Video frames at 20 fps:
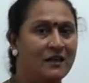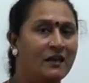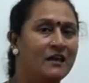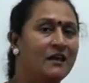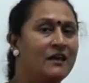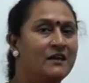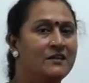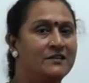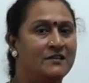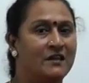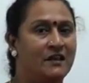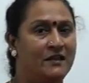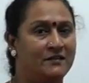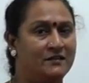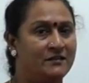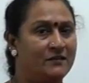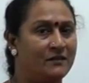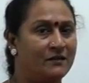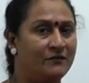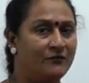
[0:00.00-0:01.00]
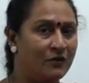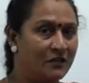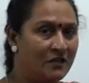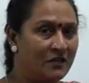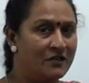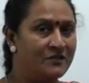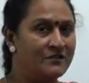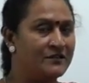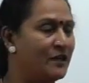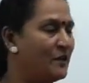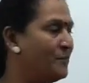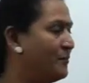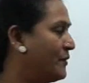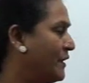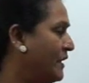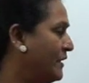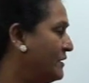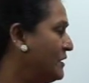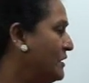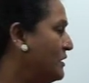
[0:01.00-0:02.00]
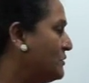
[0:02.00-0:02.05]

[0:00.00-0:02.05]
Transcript: he sells for the same price.